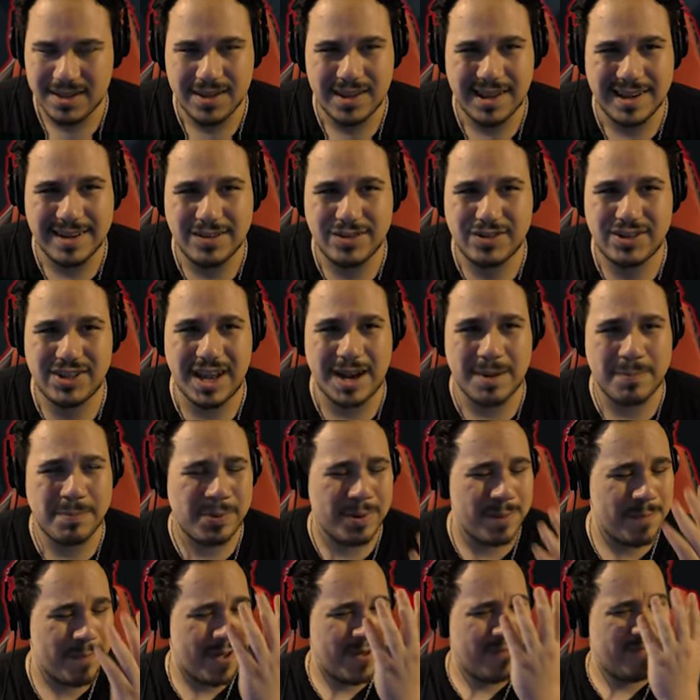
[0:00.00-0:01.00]
I just gotta
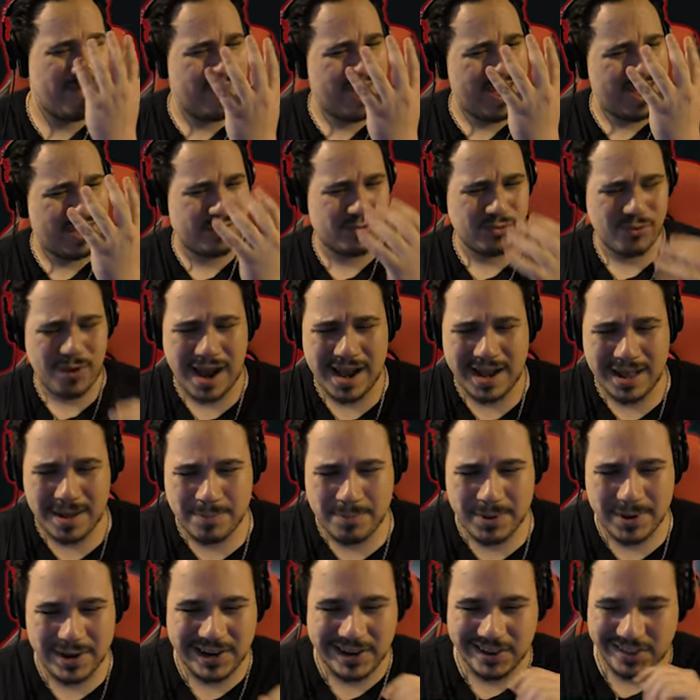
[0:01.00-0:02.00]
put my face right up
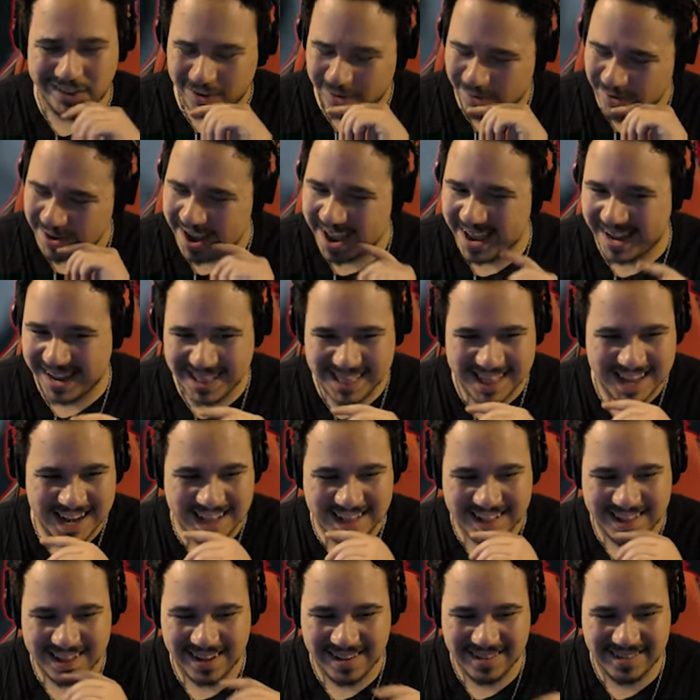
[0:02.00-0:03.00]
into the crank and then
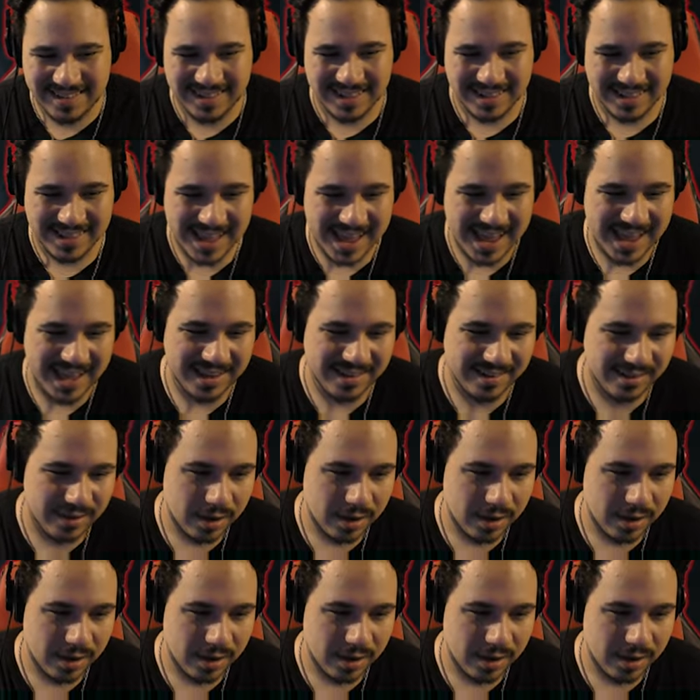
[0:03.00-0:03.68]
it does the thing.